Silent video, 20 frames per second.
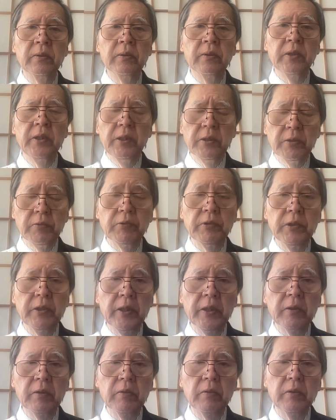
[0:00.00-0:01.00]
easily,
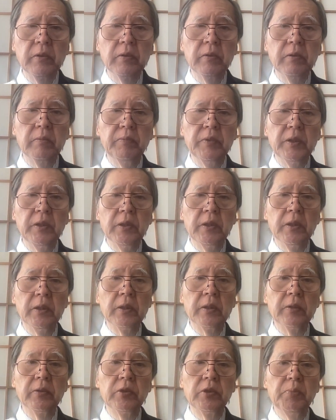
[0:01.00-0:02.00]
and you will be
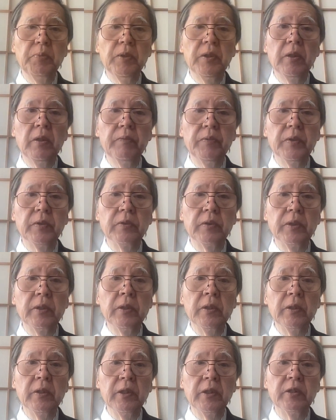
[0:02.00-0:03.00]
a good speaker of English
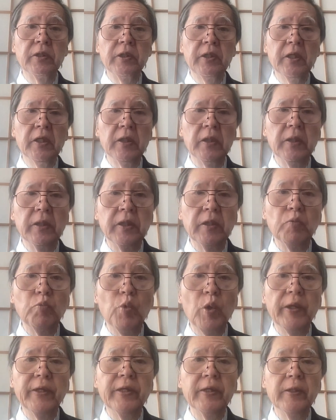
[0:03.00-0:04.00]
in this year, in
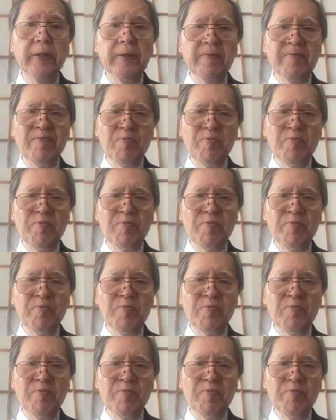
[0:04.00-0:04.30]
1 year.